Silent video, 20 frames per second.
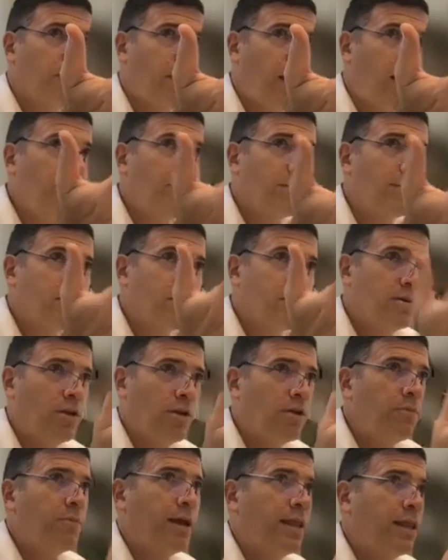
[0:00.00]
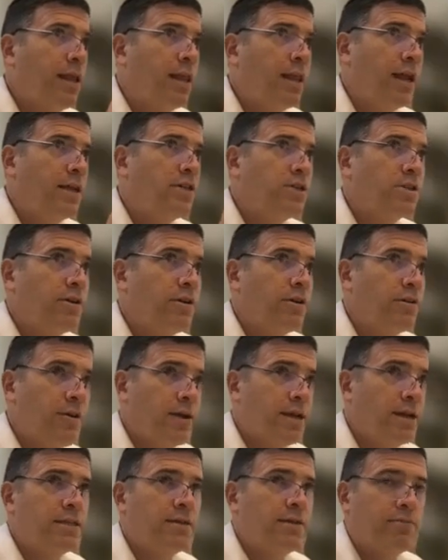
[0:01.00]
Animals are not by their nature
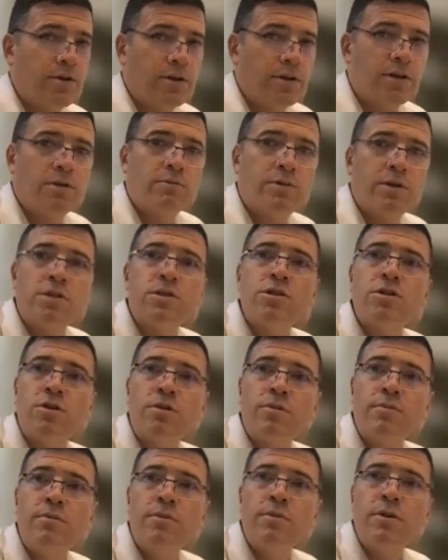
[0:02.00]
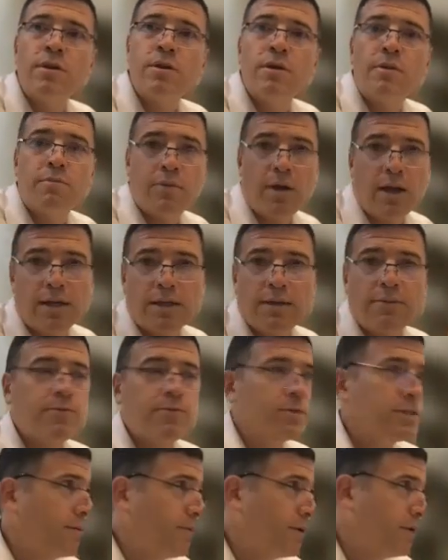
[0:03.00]
aggressive. We assume, except
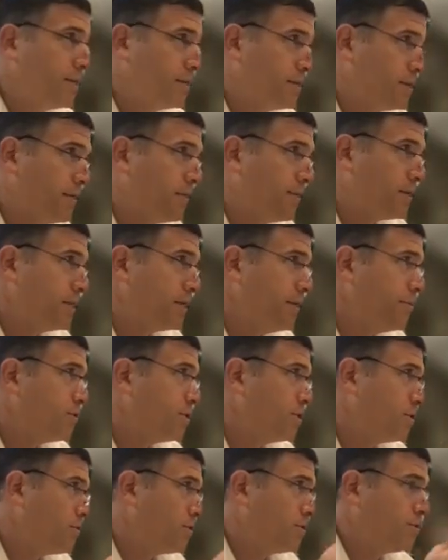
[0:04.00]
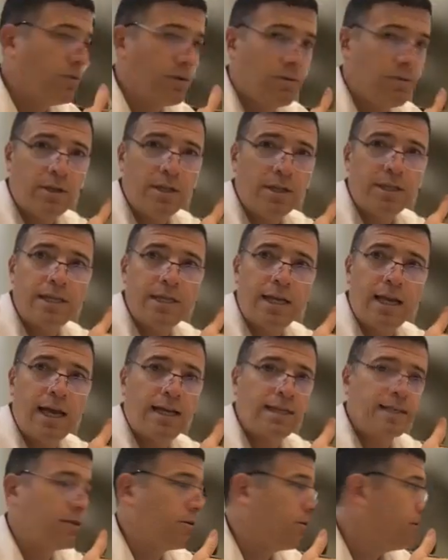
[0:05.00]
for some exceptions which we will see
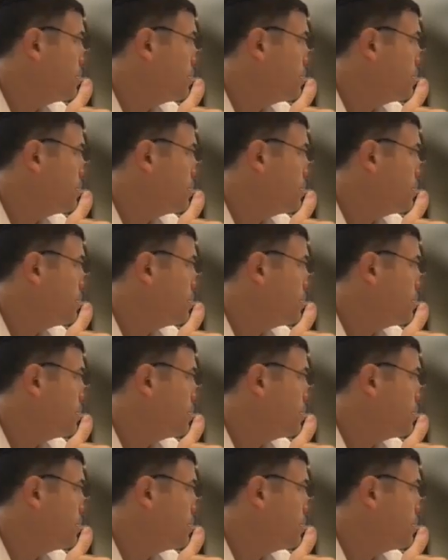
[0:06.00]
later